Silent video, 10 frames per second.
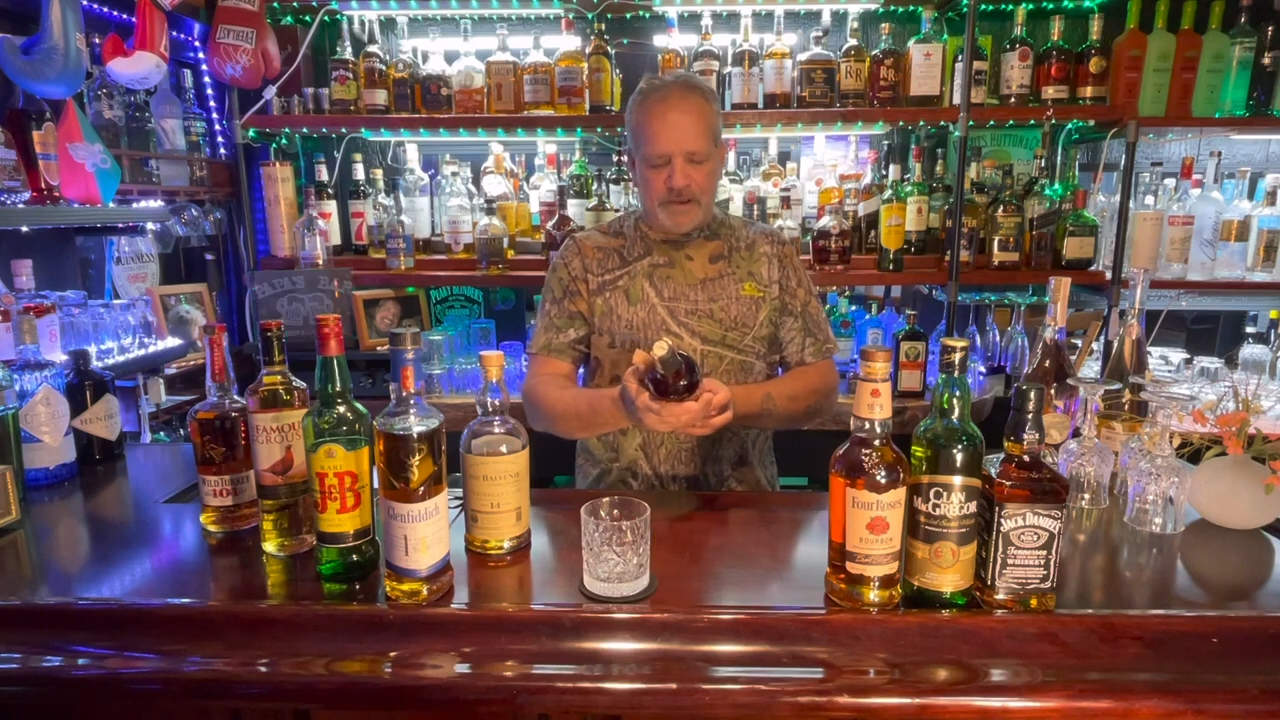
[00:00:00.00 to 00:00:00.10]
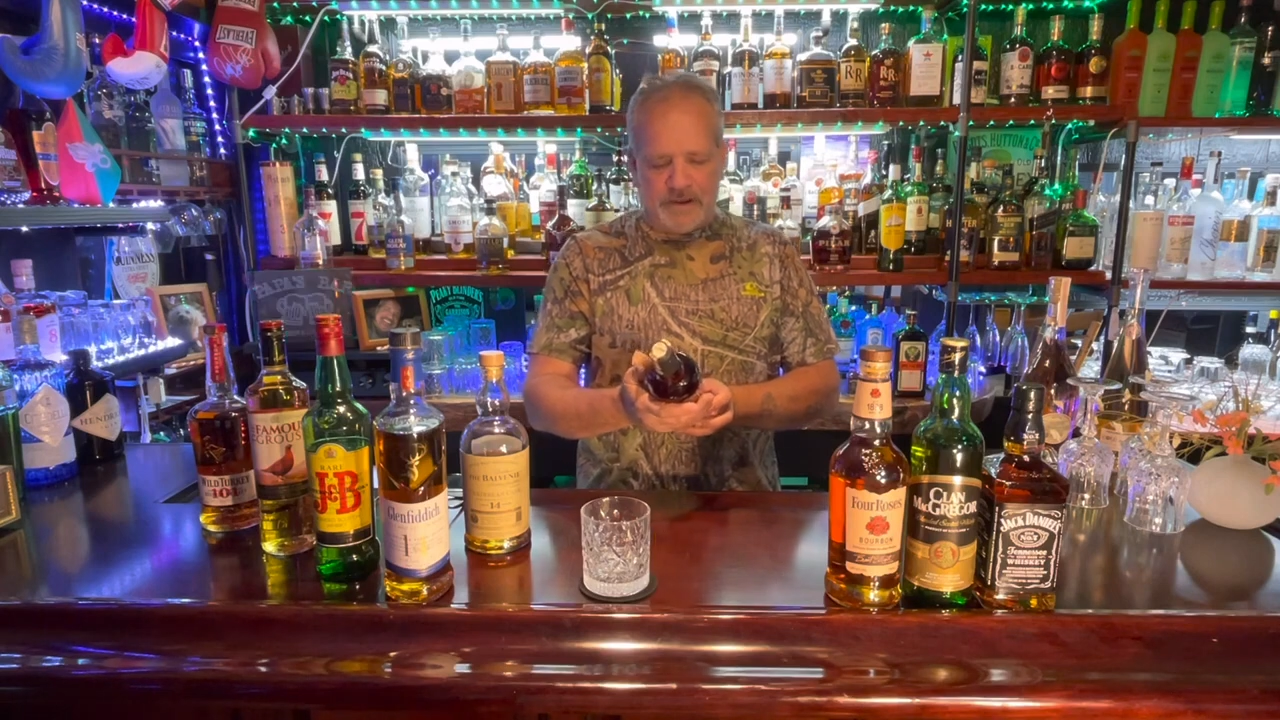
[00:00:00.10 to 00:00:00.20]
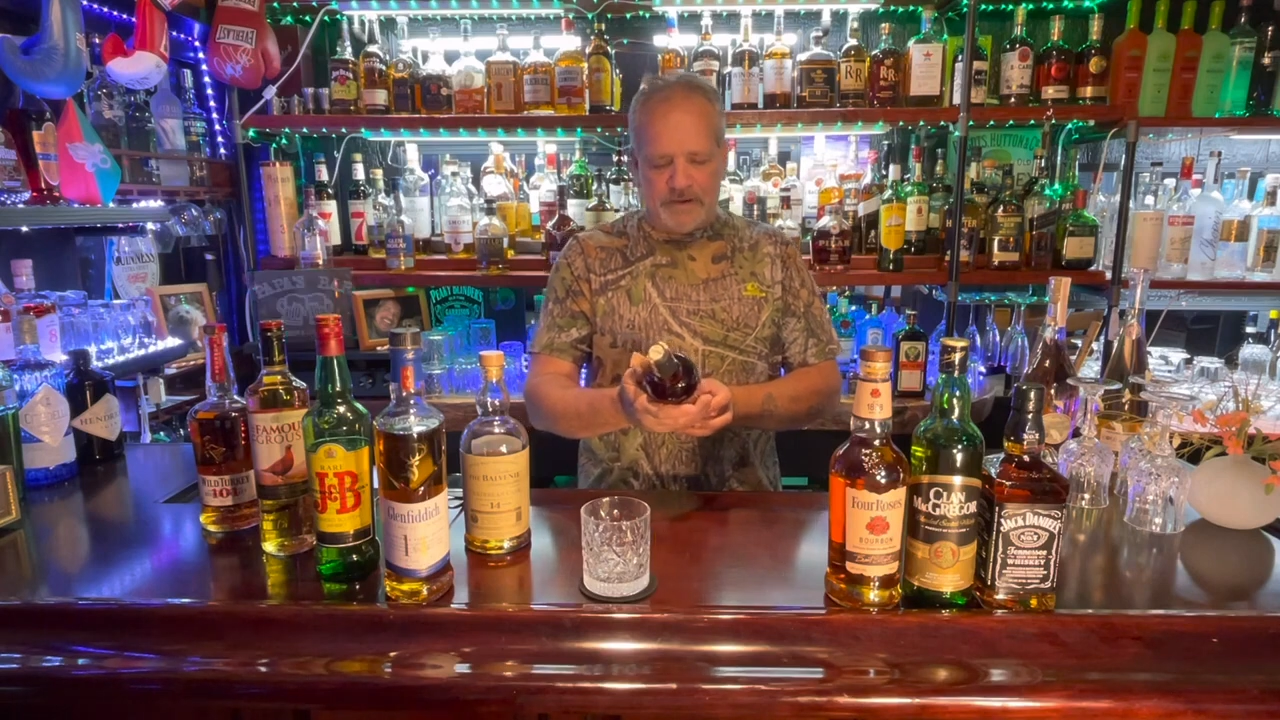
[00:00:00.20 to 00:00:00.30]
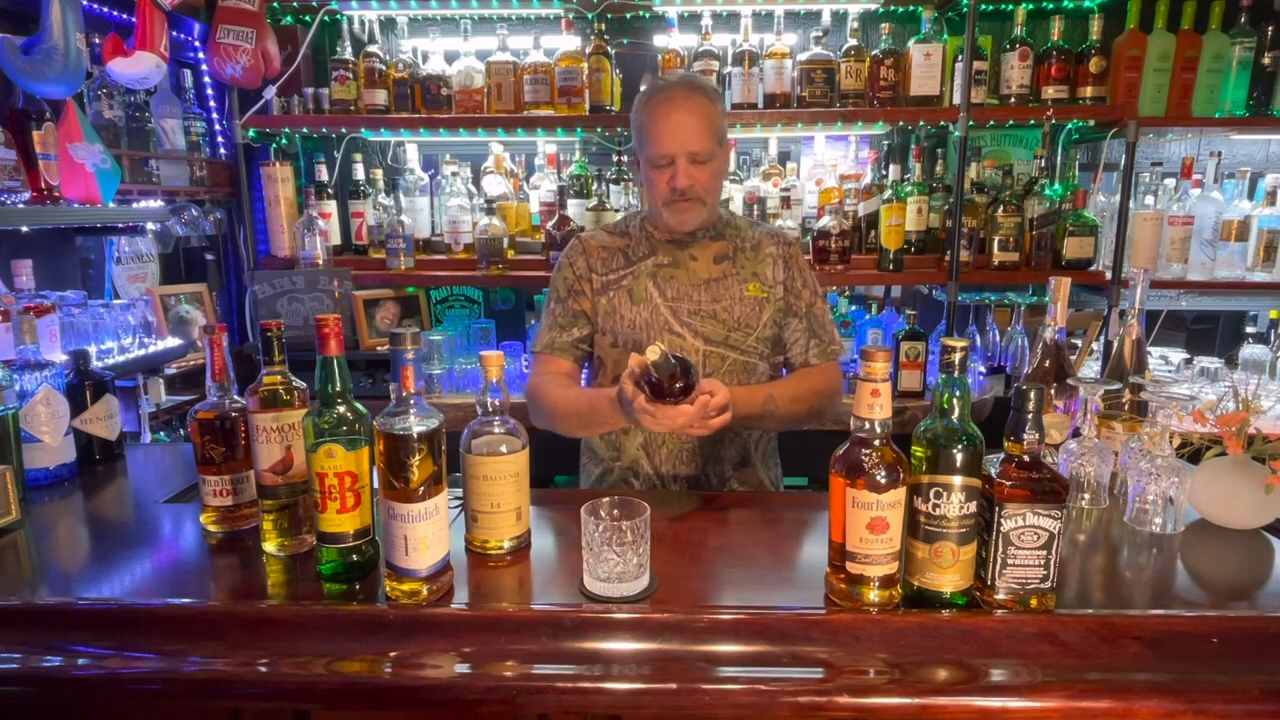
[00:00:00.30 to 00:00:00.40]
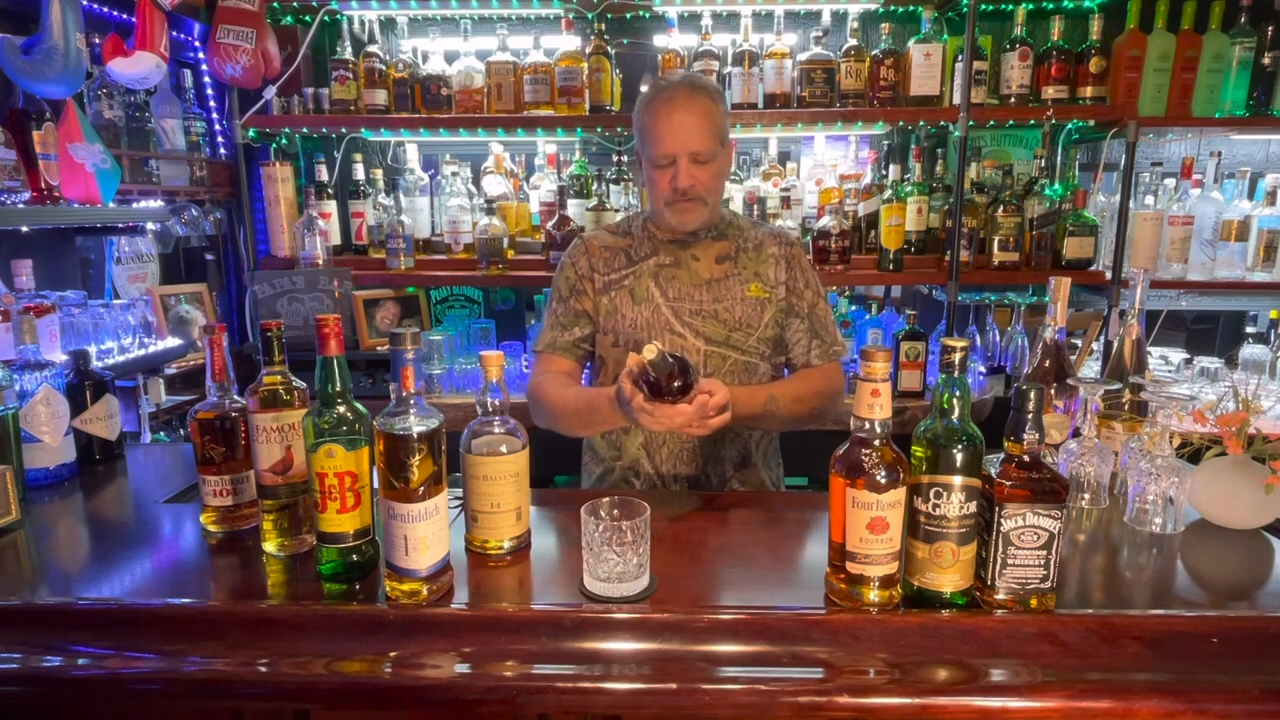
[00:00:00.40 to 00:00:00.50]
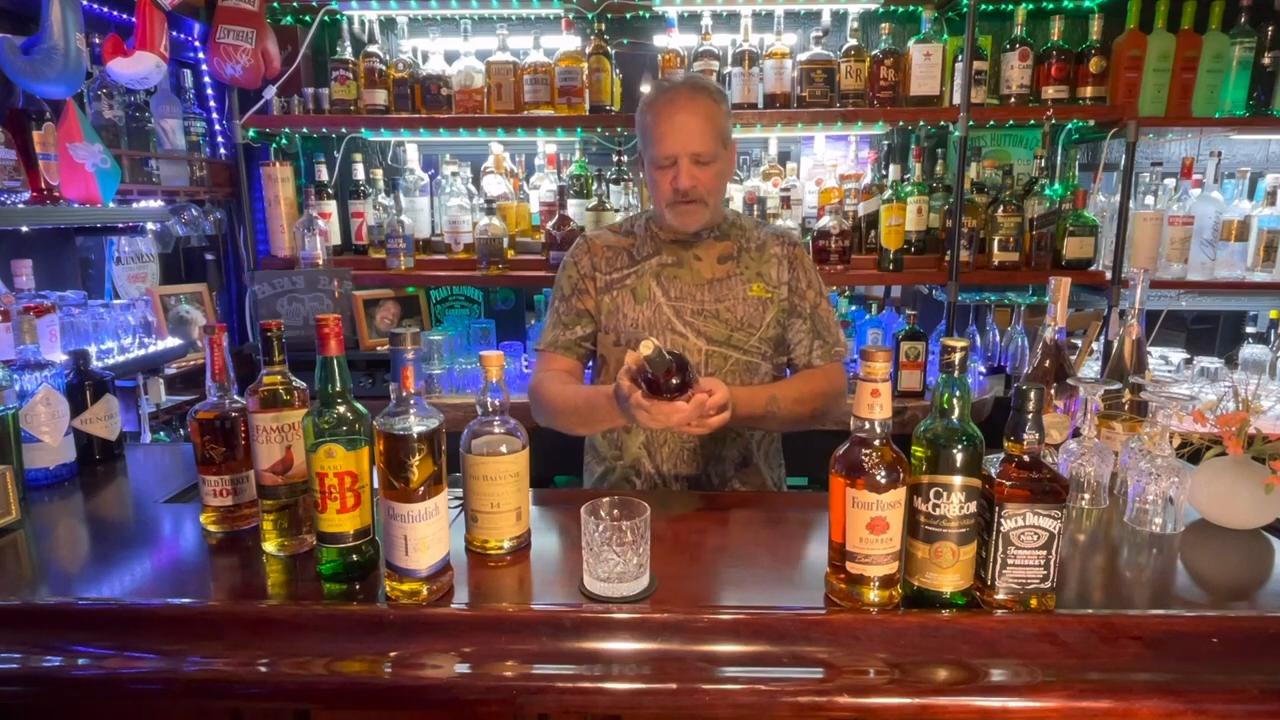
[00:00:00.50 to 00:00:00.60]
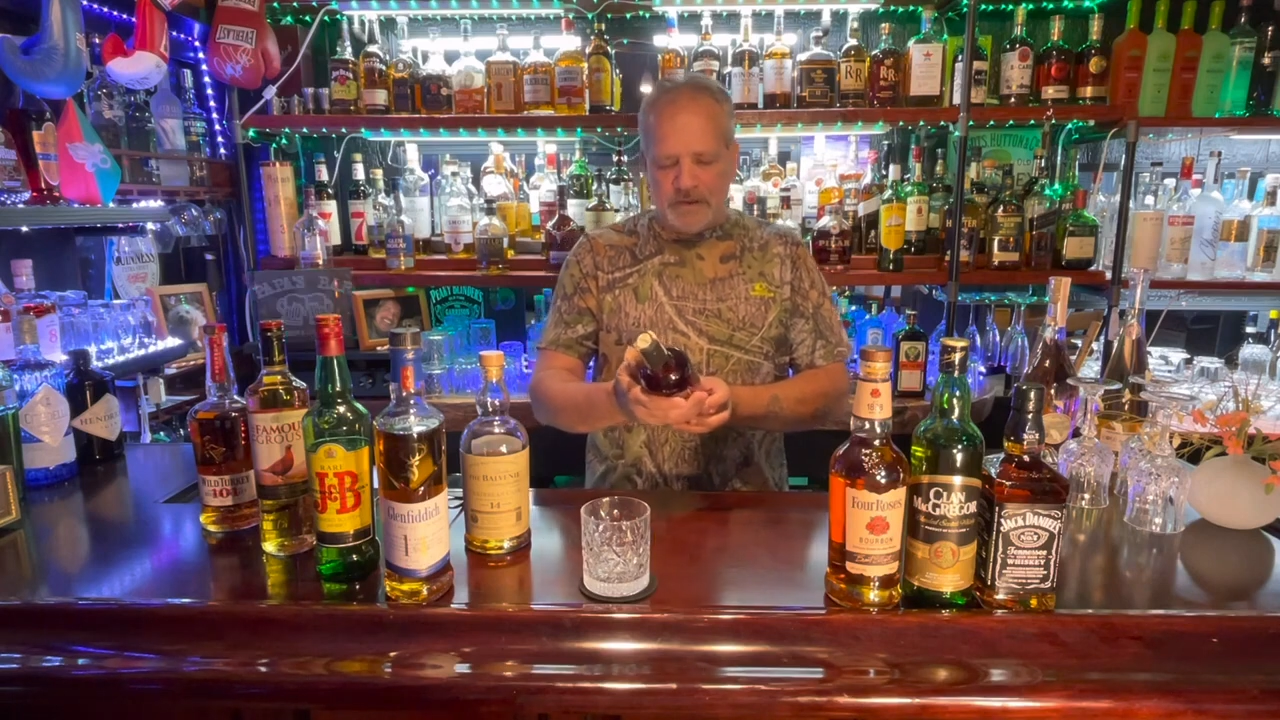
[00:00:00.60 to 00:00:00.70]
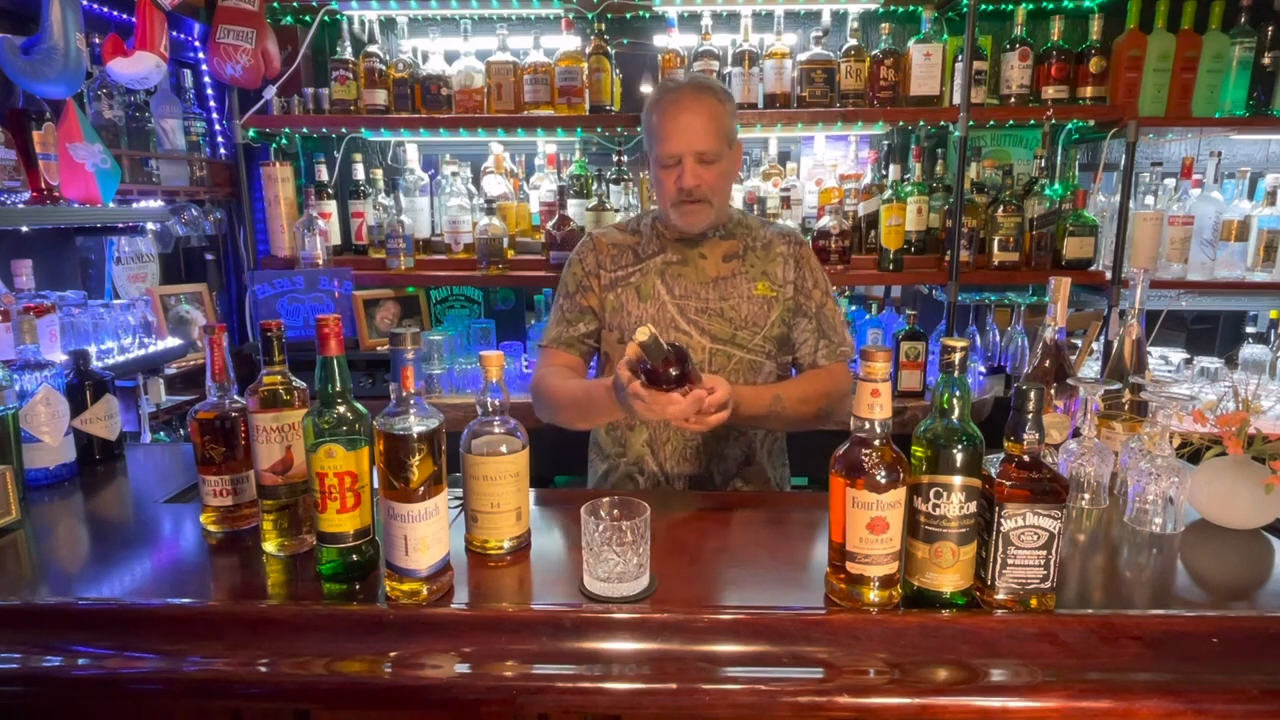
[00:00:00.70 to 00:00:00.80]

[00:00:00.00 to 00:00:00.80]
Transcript: here is